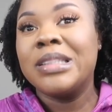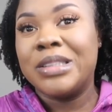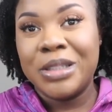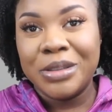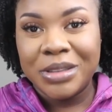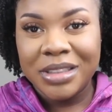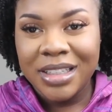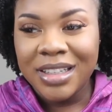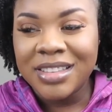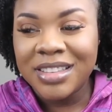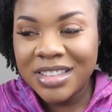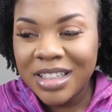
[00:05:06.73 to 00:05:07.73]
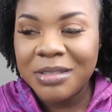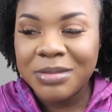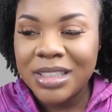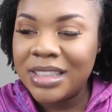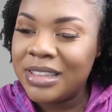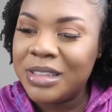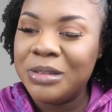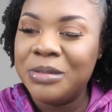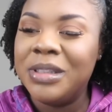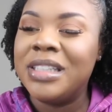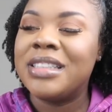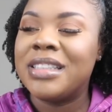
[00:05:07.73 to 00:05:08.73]
So she has jumped in two
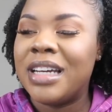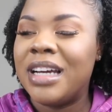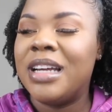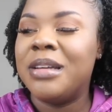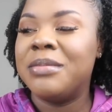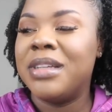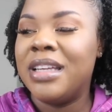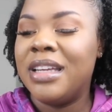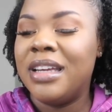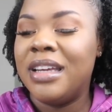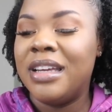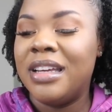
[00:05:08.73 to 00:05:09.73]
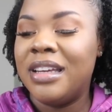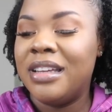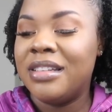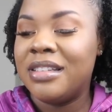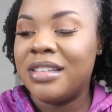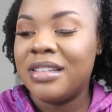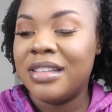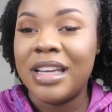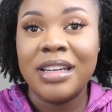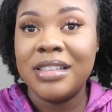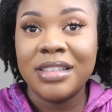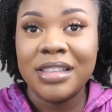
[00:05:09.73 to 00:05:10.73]
weeks time, and
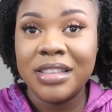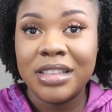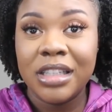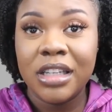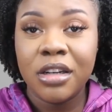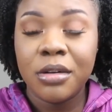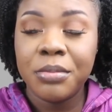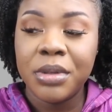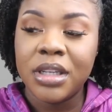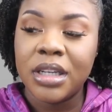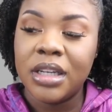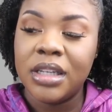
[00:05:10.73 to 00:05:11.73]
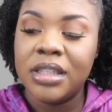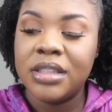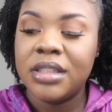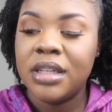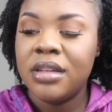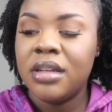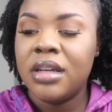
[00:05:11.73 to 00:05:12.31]
that is good to hear because